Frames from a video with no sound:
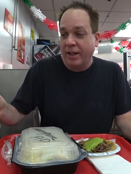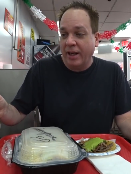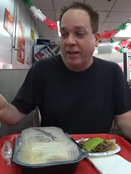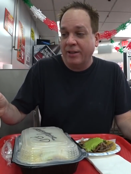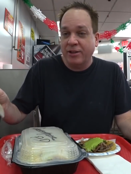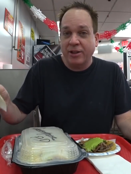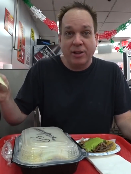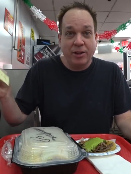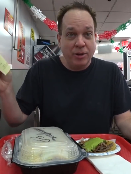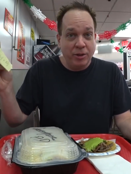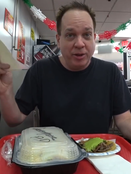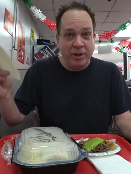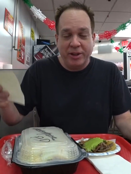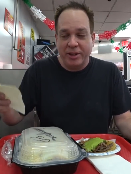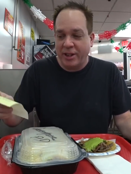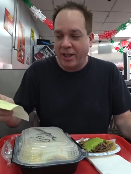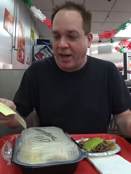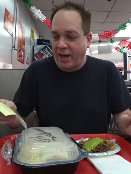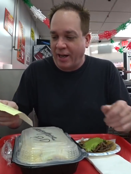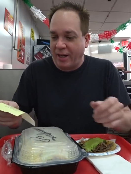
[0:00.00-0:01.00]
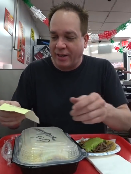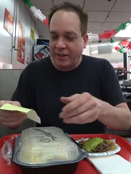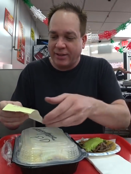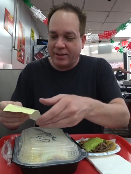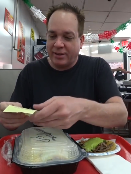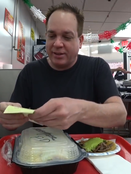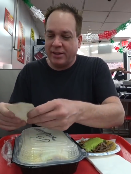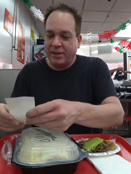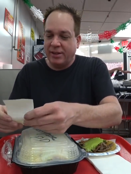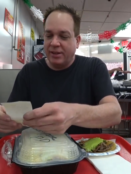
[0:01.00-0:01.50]
That's including
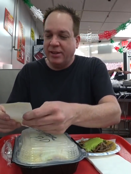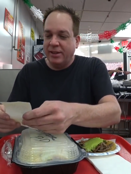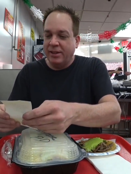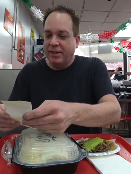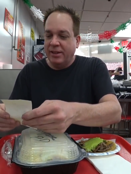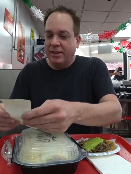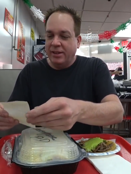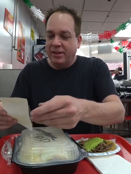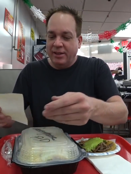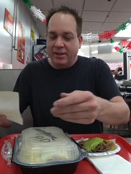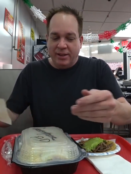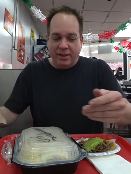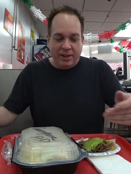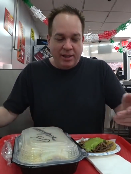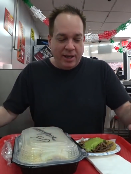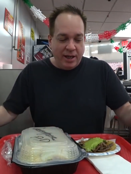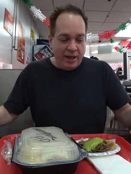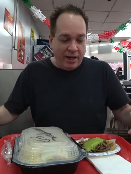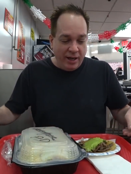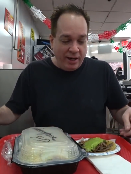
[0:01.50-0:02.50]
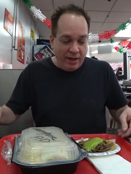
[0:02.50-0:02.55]
tax. And